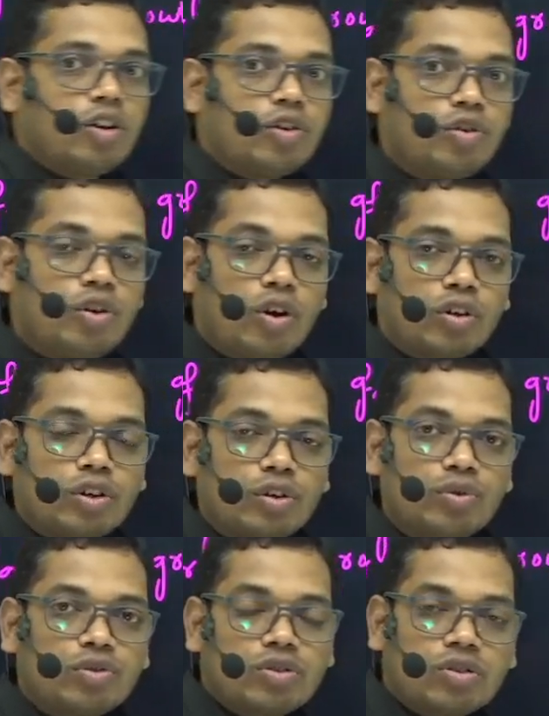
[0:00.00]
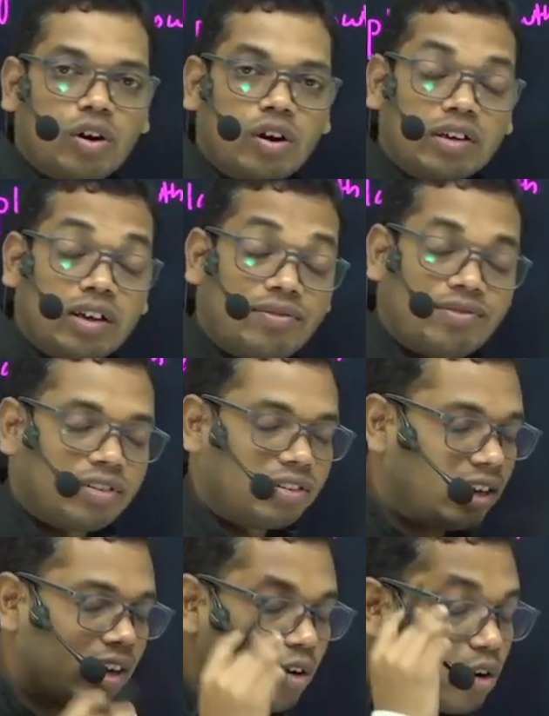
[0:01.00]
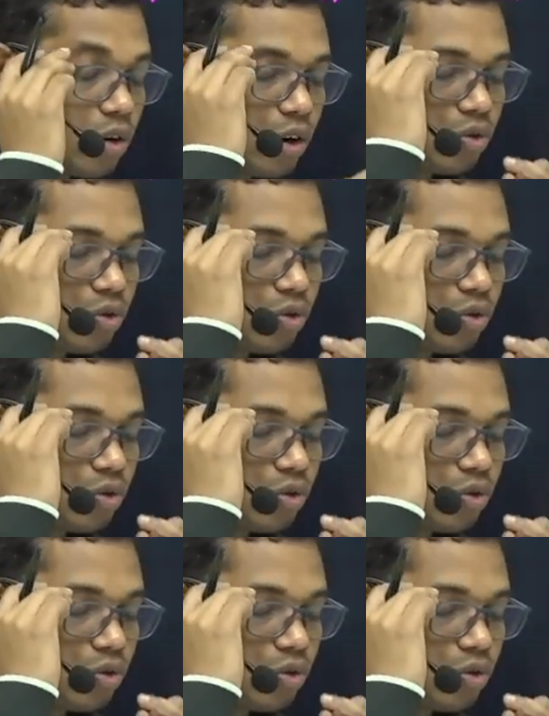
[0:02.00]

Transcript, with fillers: not used, or they are not going